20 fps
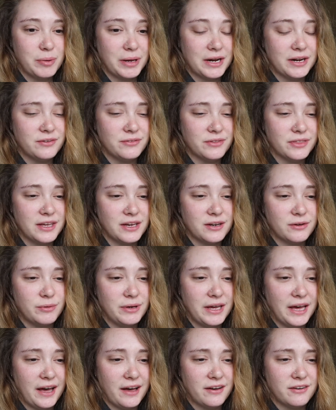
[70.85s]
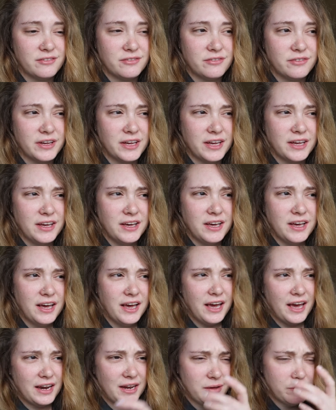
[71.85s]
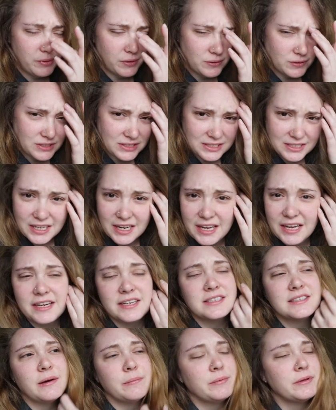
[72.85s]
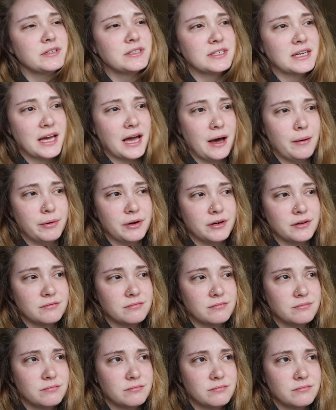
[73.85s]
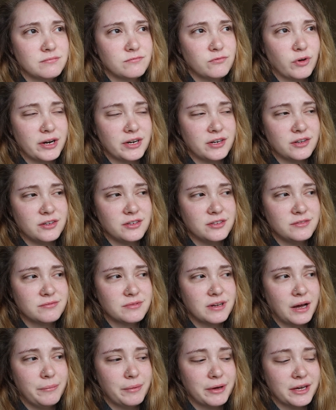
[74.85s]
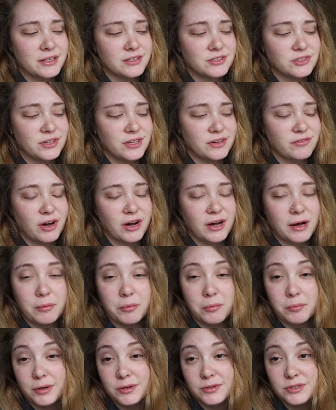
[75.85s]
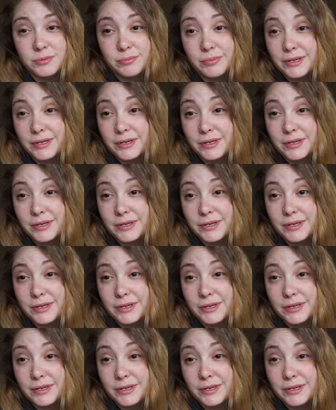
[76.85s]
But I don't think we have any boats today, except there's a cabin rental coming in, so they've got a couple boats.